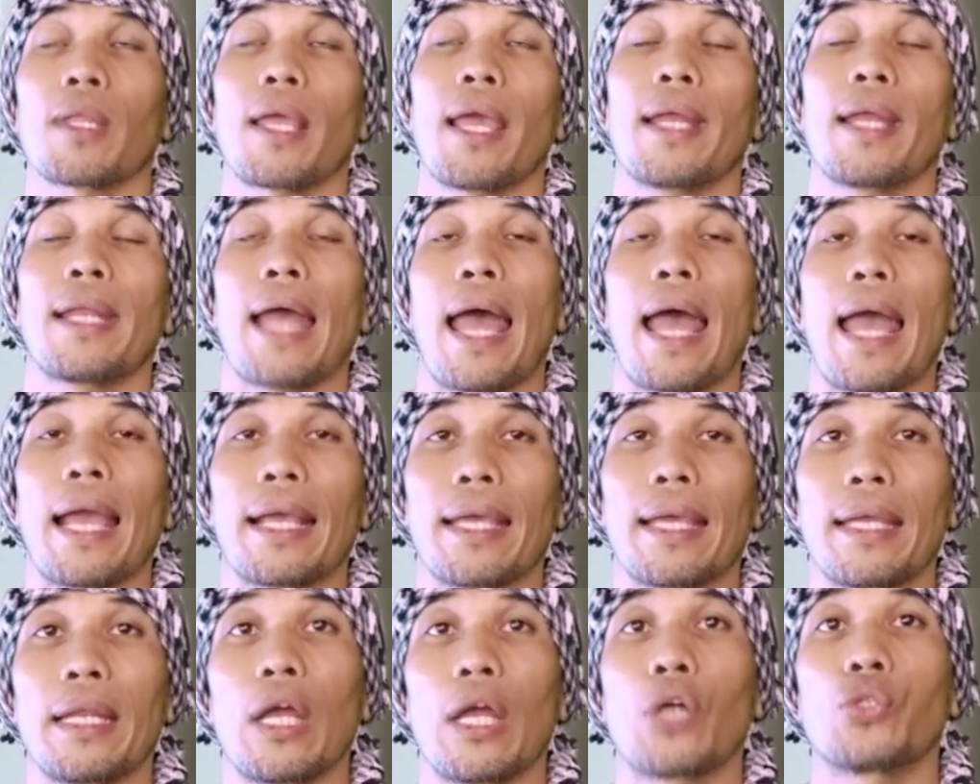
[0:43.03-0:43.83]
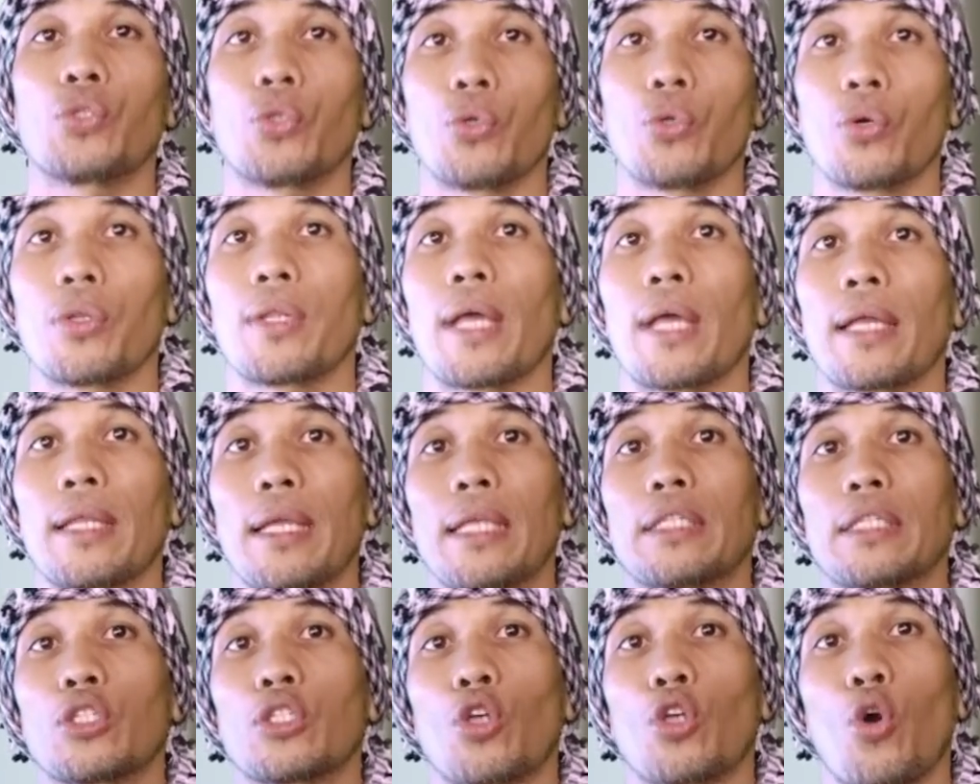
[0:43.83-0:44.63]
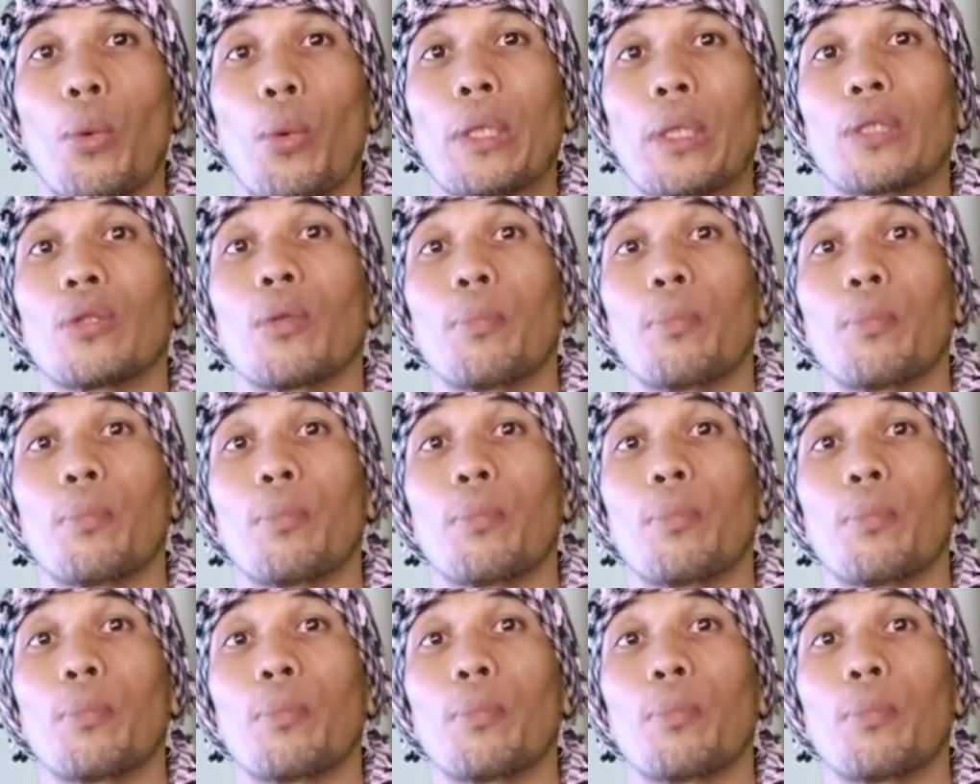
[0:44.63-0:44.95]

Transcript: And I can assure that it's going